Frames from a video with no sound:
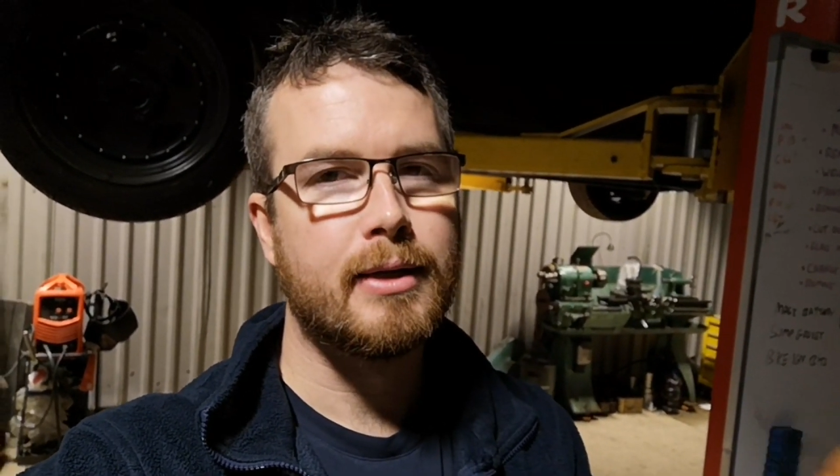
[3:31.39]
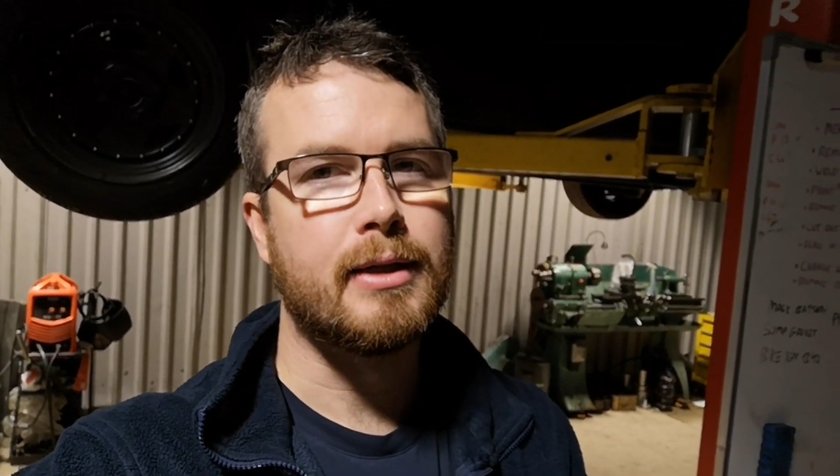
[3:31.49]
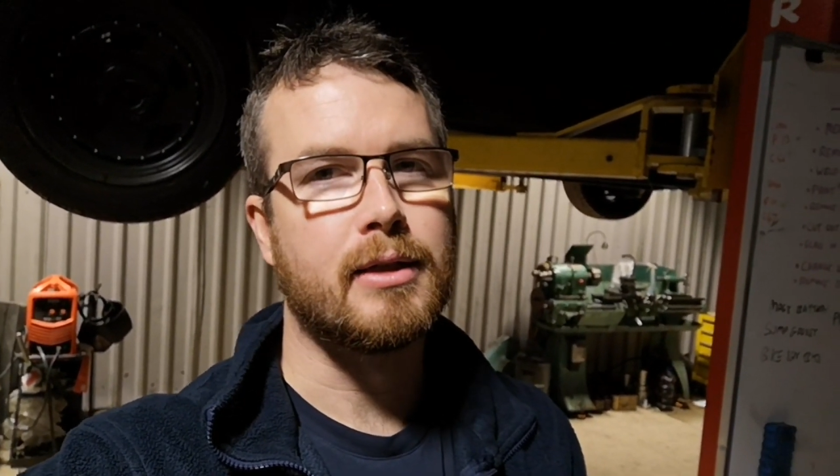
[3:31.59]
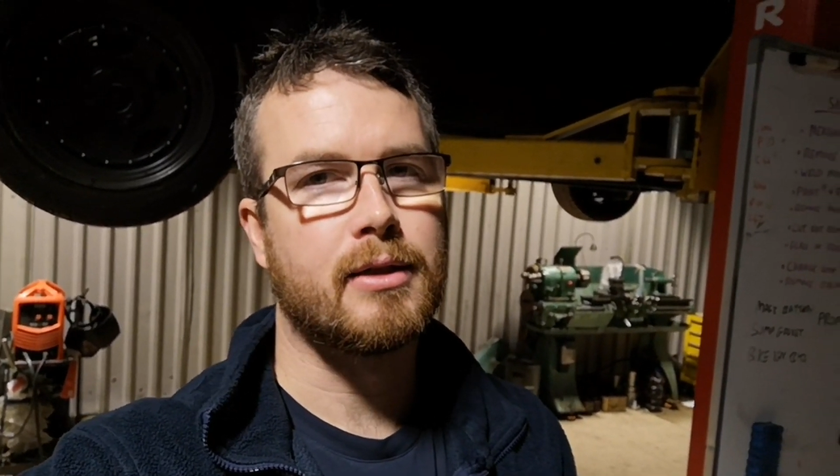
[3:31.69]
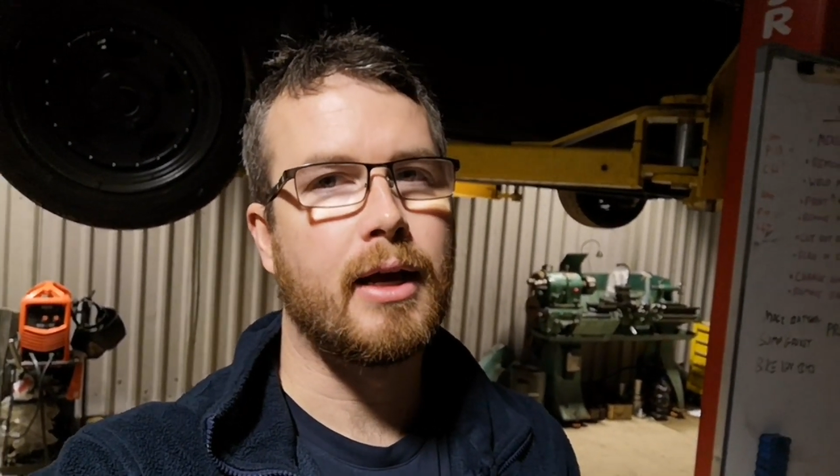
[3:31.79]

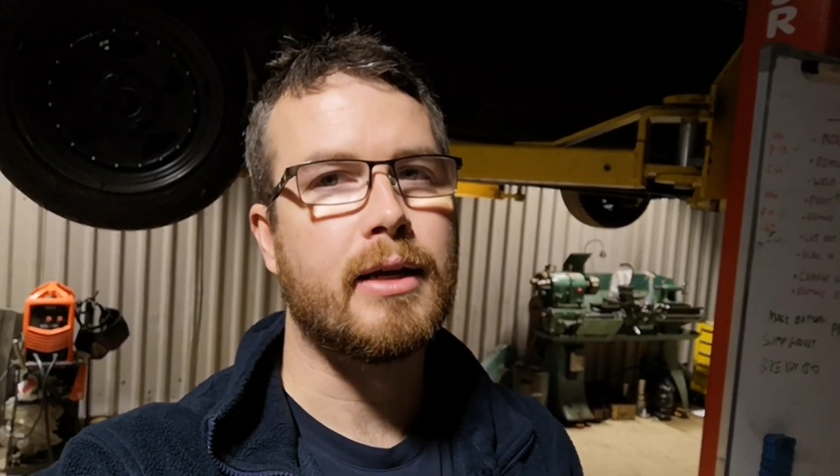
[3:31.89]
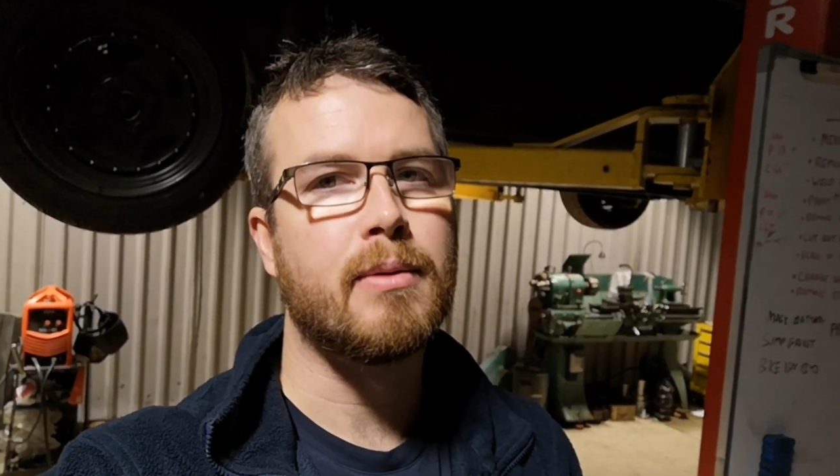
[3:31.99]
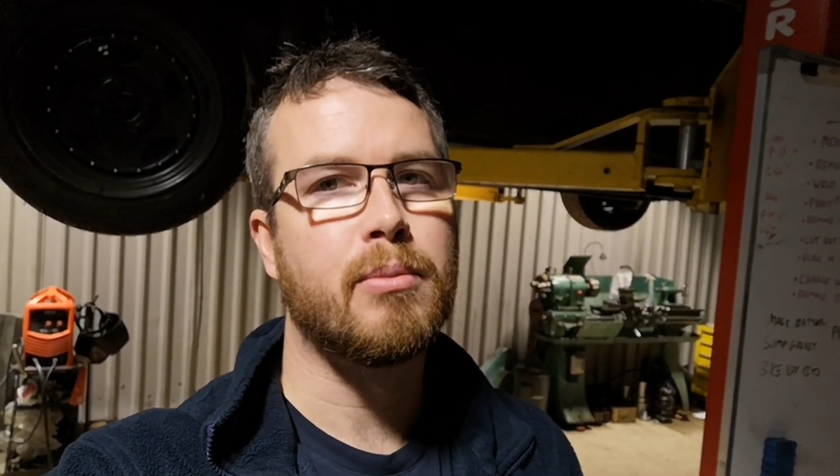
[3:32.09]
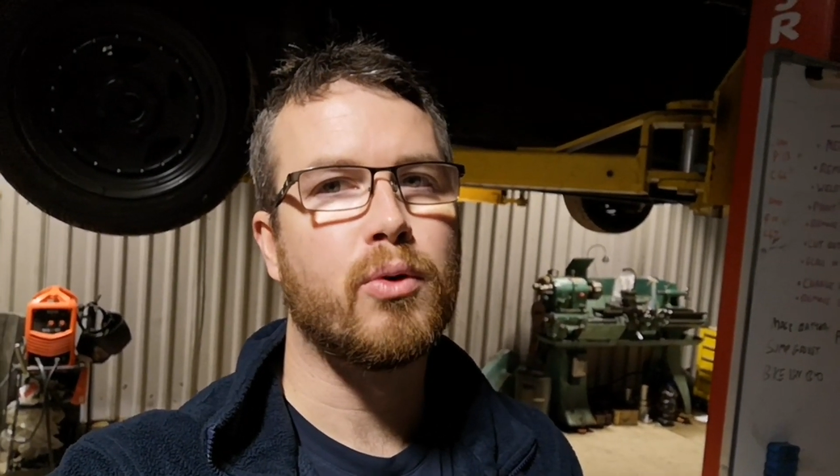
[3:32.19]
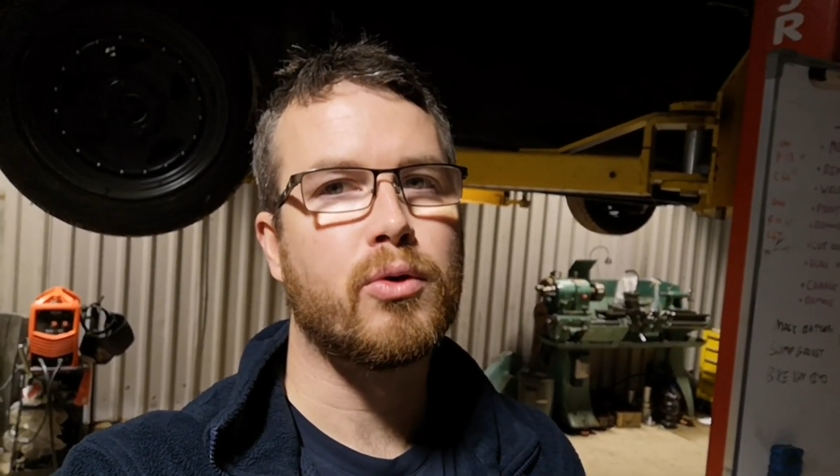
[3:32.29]
Needs a slide
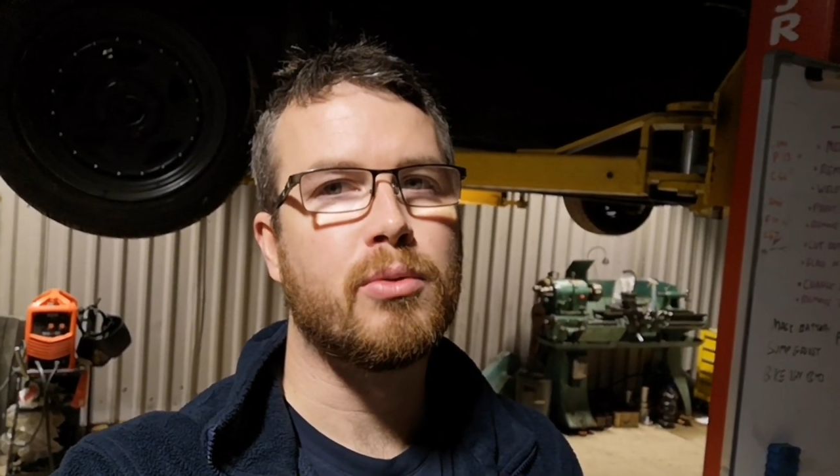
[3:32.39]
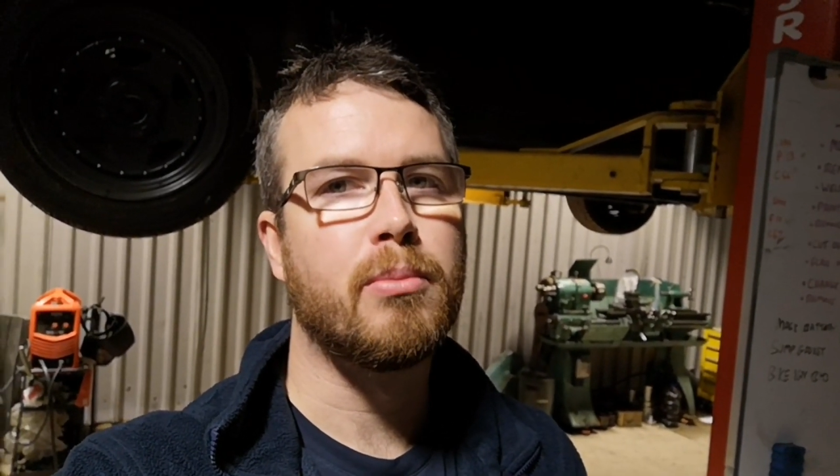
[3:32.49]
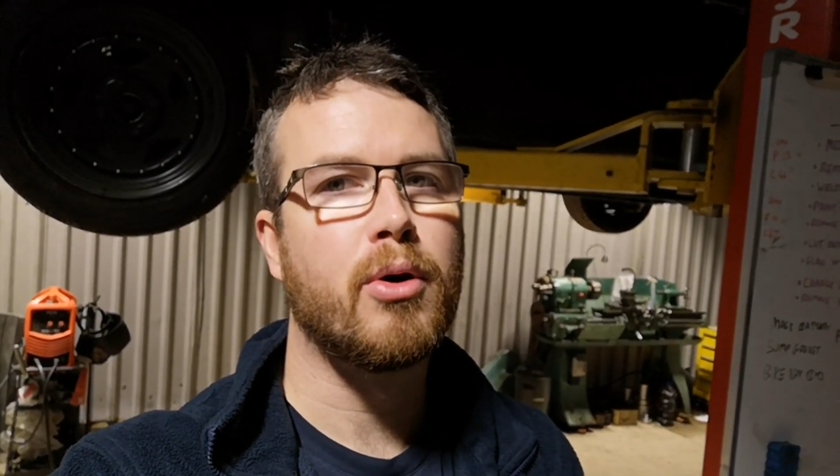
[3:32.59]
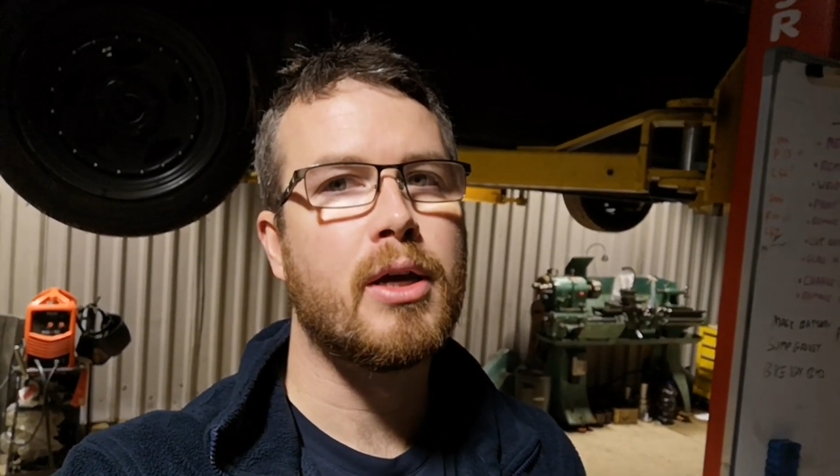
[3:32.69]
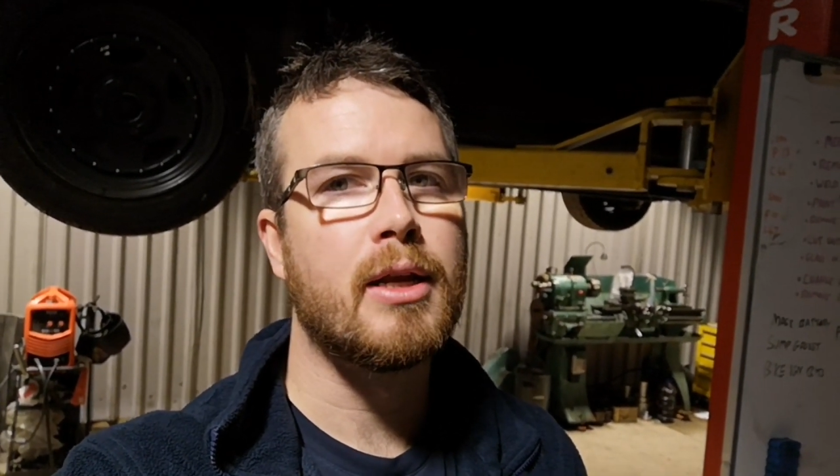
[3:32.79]
in portion put